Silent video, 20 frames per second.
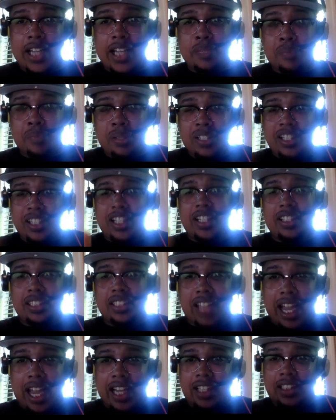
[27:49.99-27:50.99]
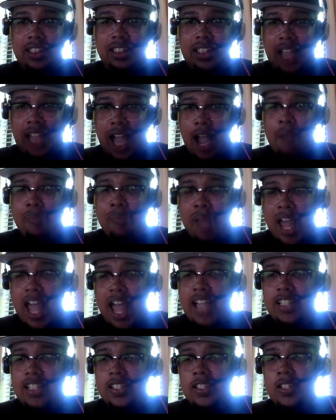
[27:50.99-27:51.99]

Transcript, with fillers: put in like compact,